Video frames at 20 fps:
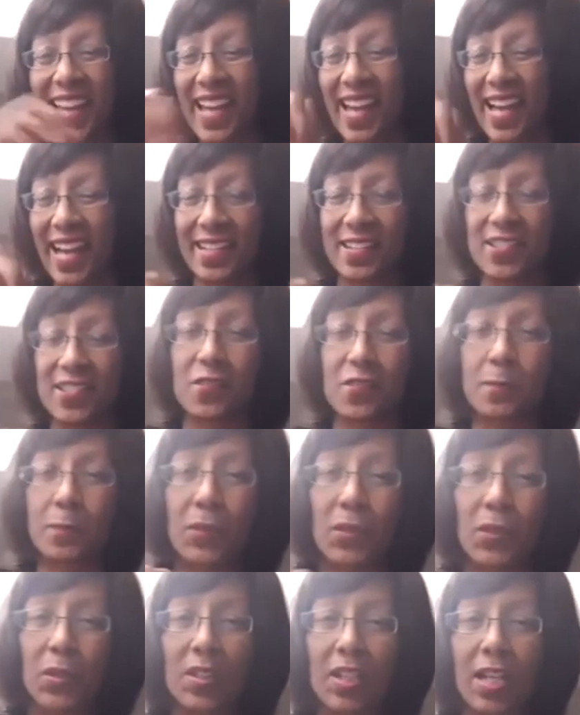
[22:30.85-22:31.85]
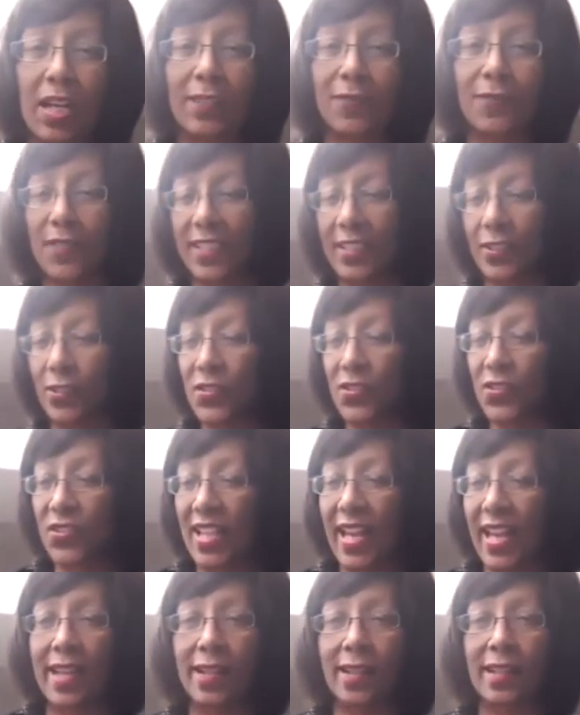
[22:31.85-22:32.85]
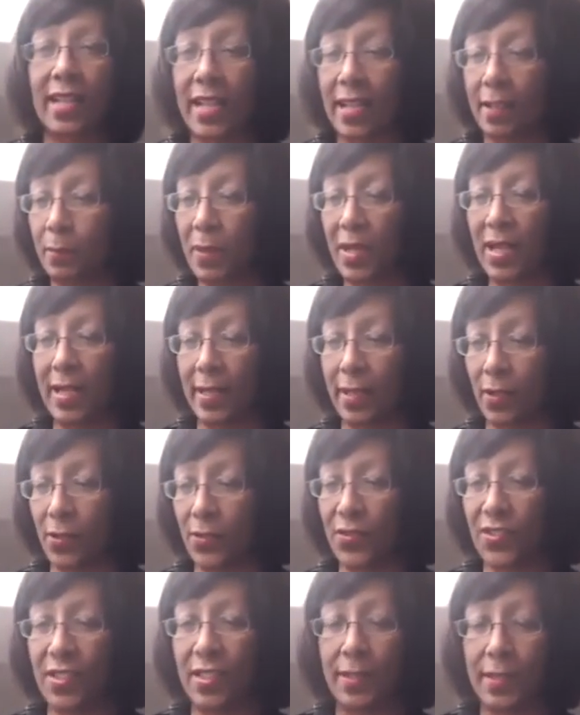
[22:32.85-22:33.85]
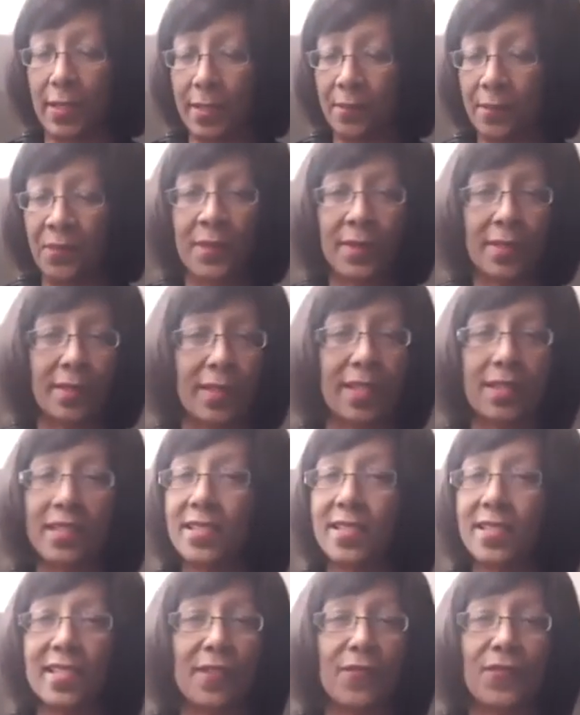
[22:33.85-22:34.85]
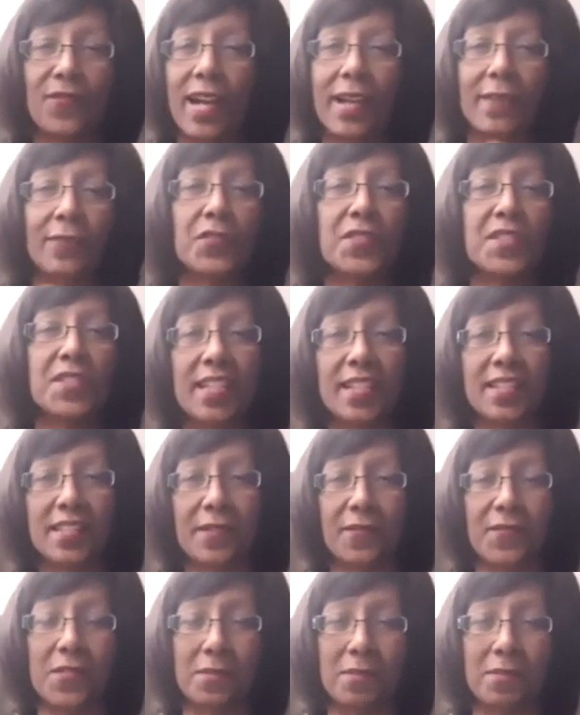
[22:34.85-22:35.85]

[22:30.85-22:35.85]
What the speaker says: I just pull off little satellite piles, like let's say 5 or 6 of them.